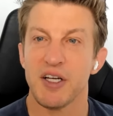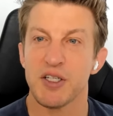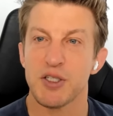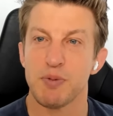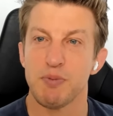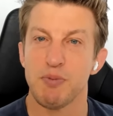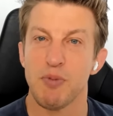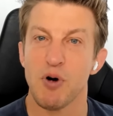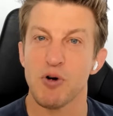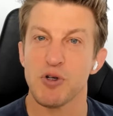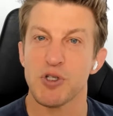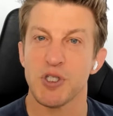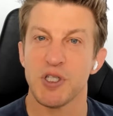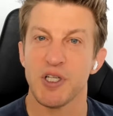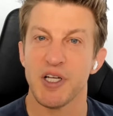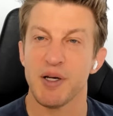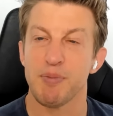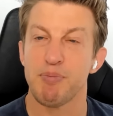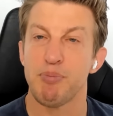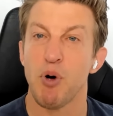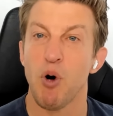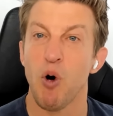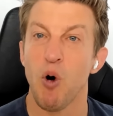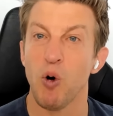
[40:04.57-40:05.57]
it's
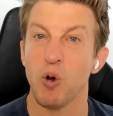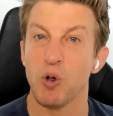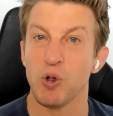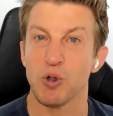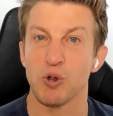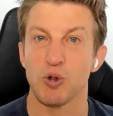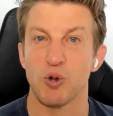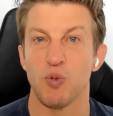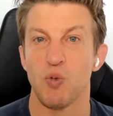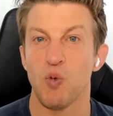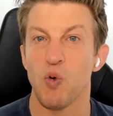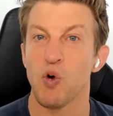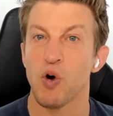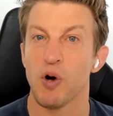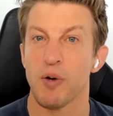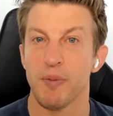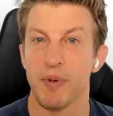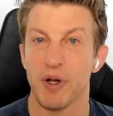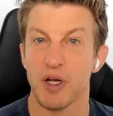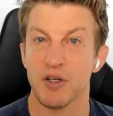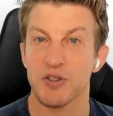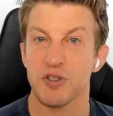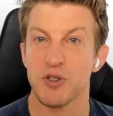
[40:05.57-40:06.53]
mostly polar warming.